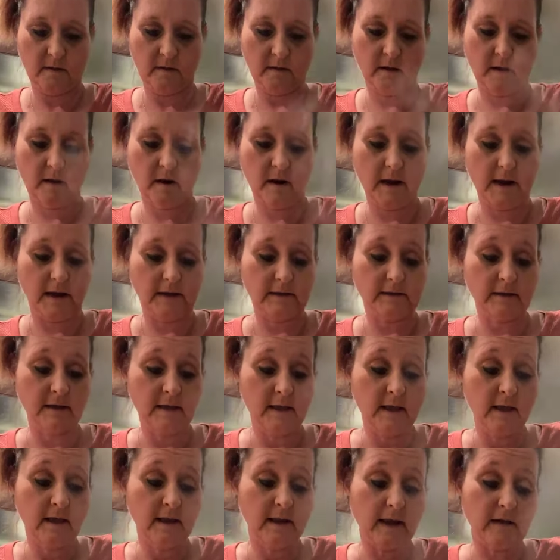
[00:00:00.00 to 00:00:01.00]
Alright,
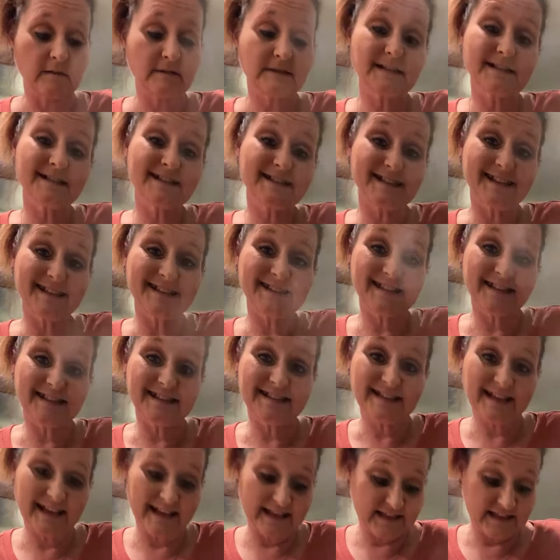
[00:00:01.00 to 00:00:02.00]
now since this is
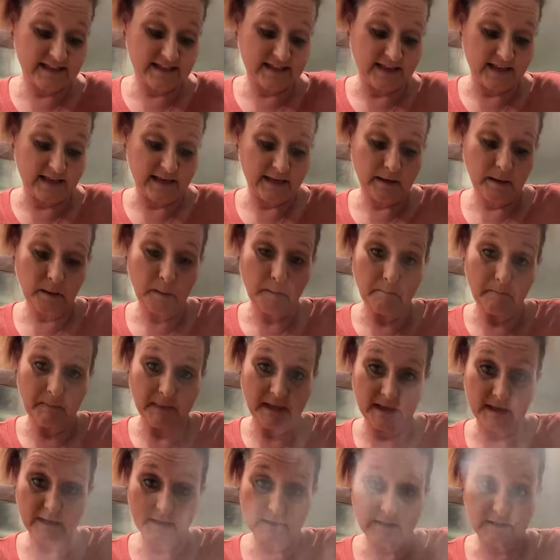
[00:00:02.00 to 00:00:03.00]
a thin
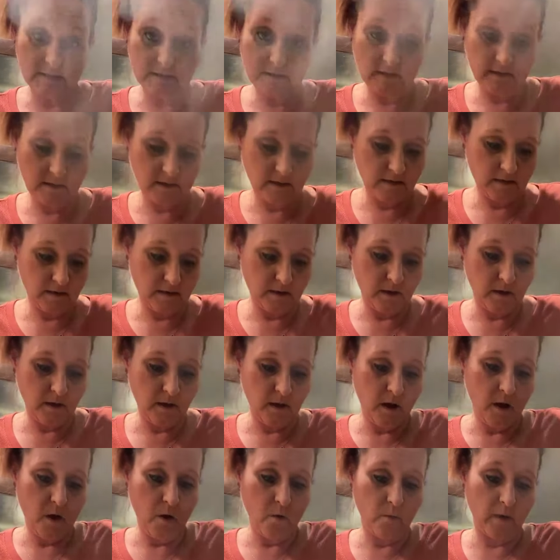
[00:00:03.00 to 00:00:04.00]
meat,
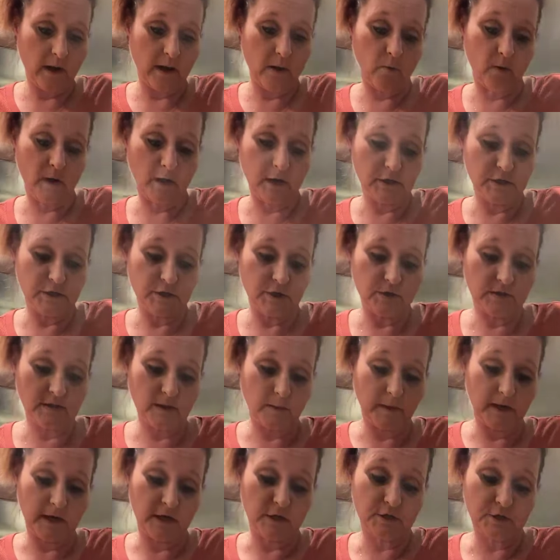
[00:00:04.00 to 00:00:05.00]
what I want to do is I'm
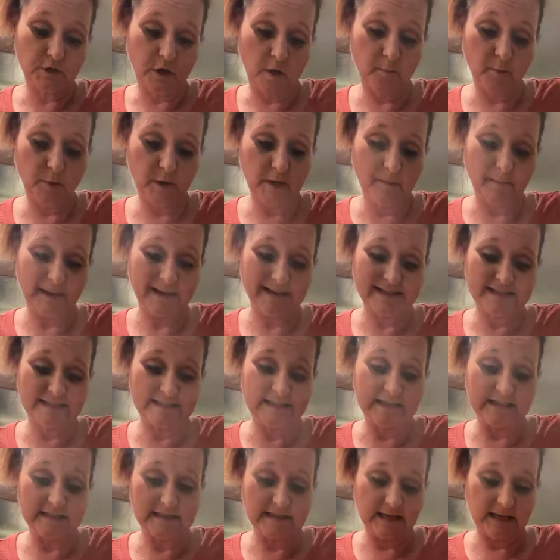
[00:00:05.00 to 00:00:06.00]
going to start putting my
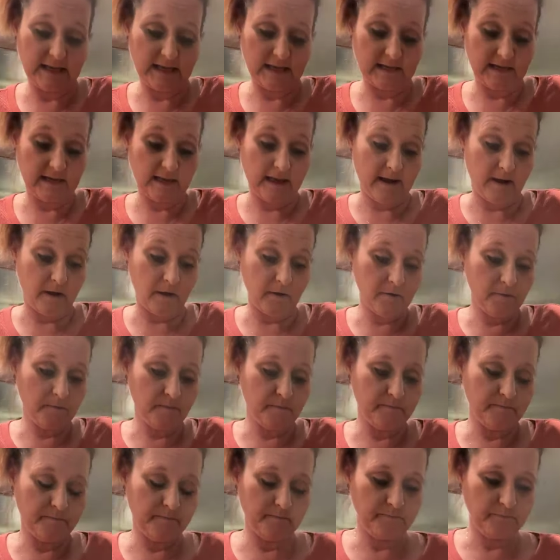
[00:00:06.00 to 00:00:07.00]
seasoning in now,
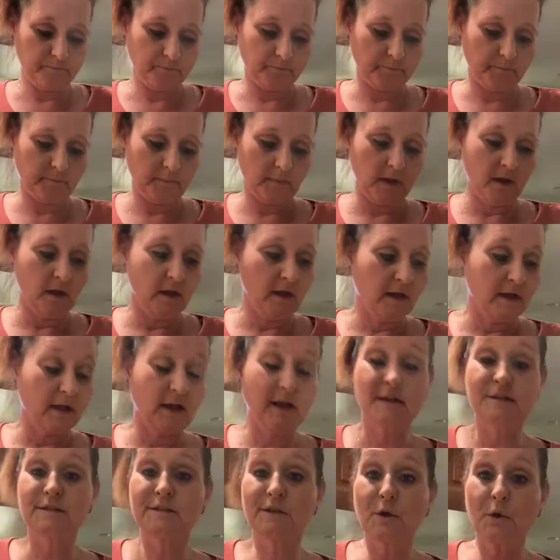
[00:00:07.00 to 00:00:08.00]

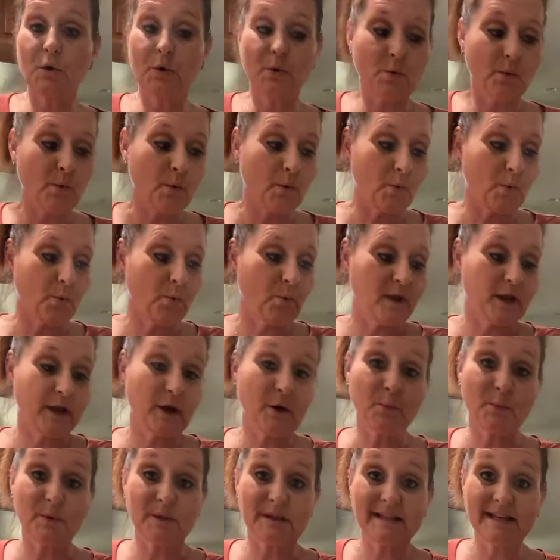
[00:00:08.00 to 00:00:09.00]
so we can
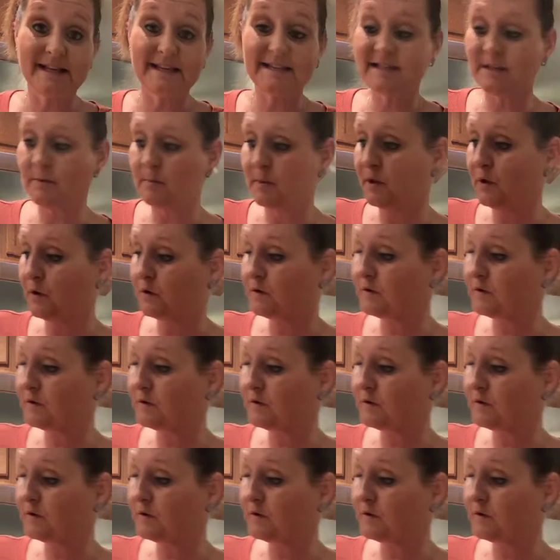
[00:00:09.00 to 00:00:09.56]
release some of those